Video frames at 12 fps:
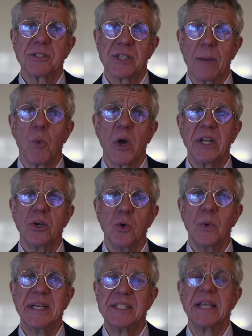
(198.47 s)
someone
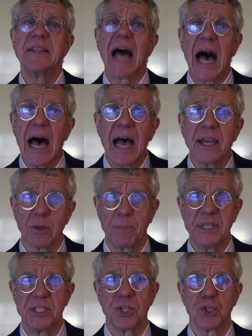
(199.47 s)
who is in the higher
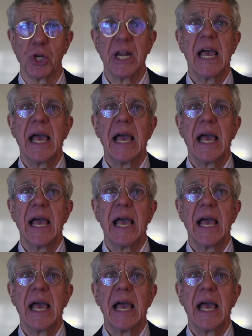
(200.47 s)
position